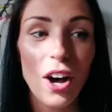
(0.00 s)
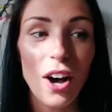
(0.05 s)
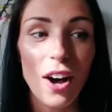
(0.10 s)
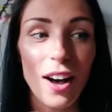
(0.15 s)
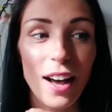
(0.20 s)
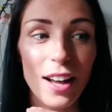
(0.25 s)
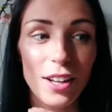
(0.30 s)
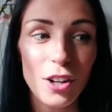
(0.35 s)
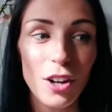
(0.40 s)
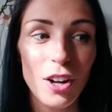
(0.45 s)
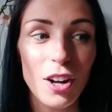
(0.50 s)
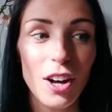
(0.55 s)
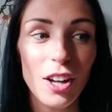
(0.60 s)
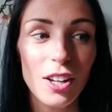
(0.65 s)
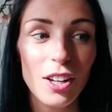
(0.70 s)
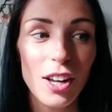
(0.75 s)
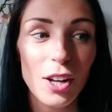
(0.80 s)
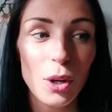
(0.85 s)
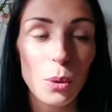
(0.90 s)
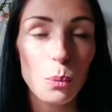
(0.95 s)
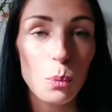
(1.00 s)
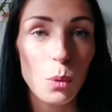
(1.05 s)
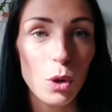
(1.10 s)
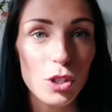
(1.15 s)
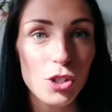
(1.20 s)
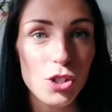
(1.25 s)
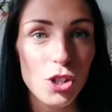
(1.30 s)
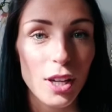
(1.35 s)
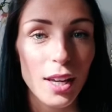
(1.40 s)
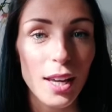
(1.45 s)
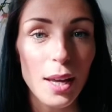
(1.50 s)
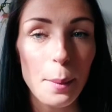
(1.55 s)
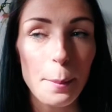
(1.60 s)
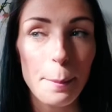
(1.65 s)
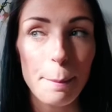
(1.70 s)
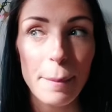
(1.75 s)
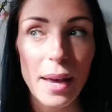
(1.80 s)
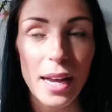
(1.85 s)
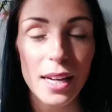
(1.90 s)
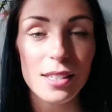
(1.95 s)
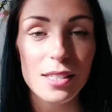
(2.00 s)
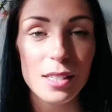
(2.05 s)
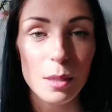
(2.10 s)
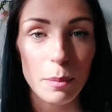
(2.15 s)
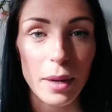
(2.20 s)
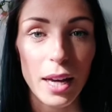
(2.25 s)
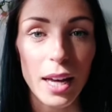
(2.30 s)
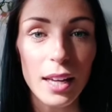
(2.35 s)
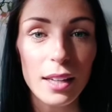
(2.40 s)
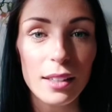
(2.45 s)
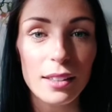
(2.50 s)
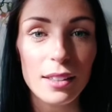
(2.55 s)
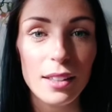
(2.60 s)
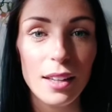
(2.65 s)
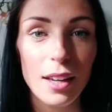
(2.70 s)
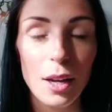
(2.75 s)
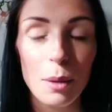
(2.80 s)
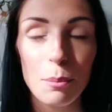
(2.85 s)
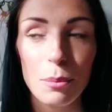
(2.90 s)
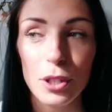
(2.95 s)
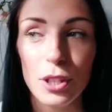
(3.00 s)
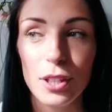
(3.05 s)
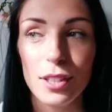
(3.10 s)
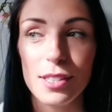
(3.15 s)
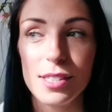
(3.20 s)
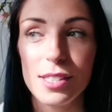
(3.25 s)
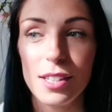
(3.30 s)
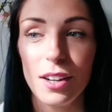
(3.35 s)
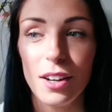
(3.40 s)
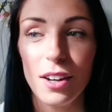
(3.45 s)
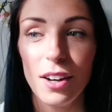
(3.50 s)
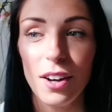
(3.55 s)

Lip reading: I can't like watch it back to back because